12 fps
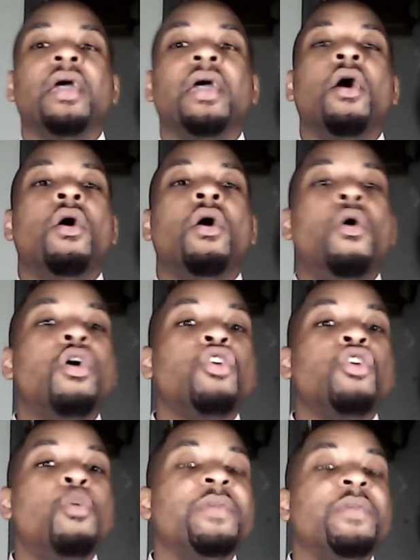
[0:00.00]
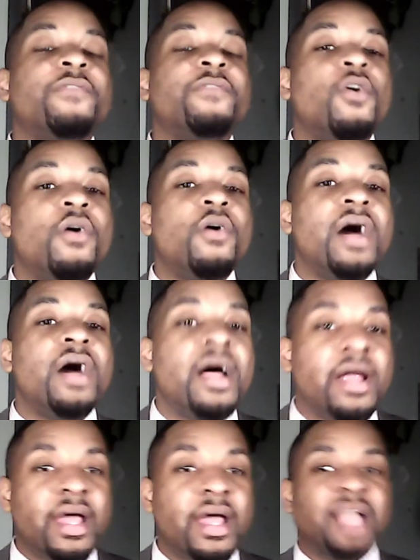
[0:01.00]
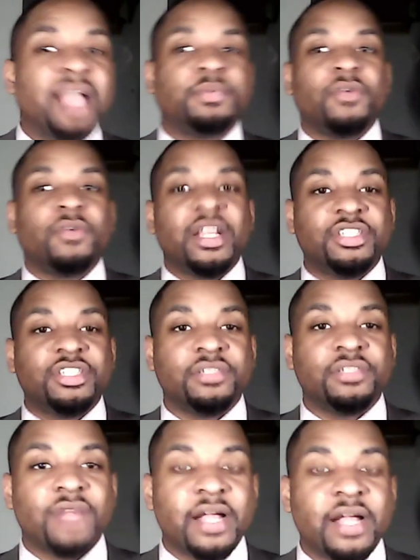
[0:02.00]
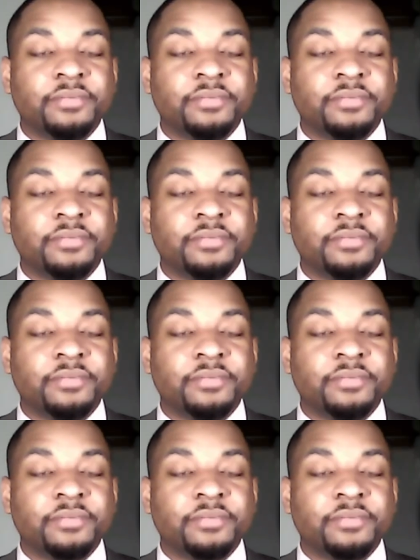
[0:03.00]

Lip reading: on or before expiration, right?